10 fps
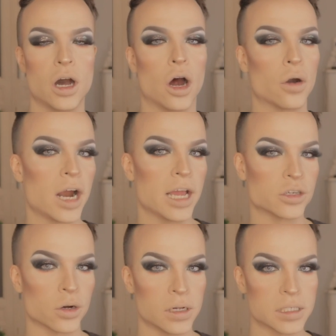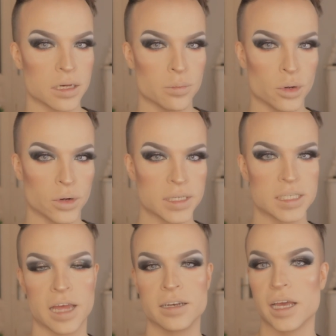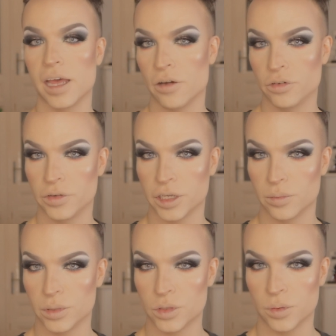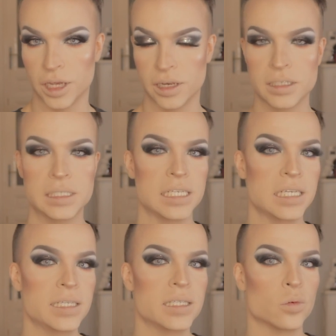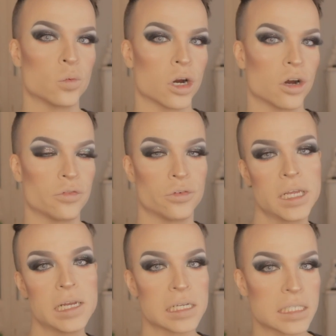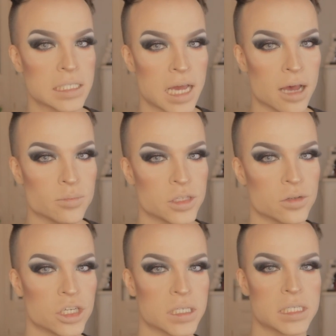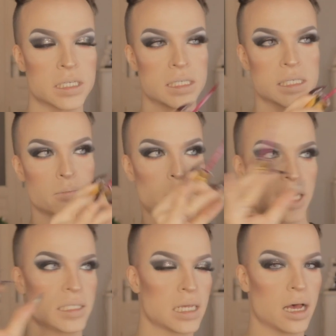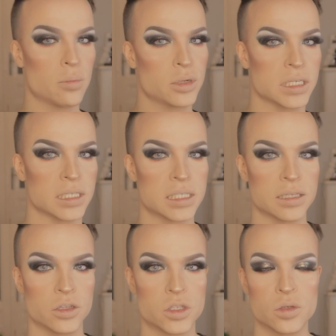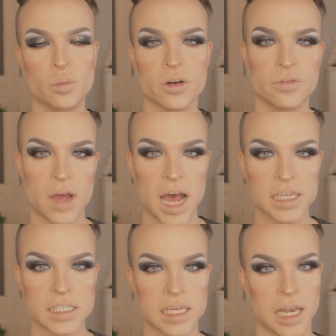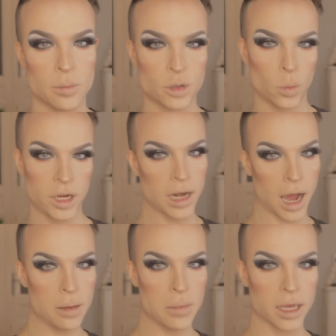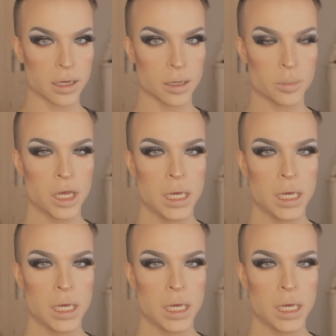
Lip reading: Alright, girls and boys and everything in between, these were 3 little steps to just spice up this super fast Club Queen eye makeup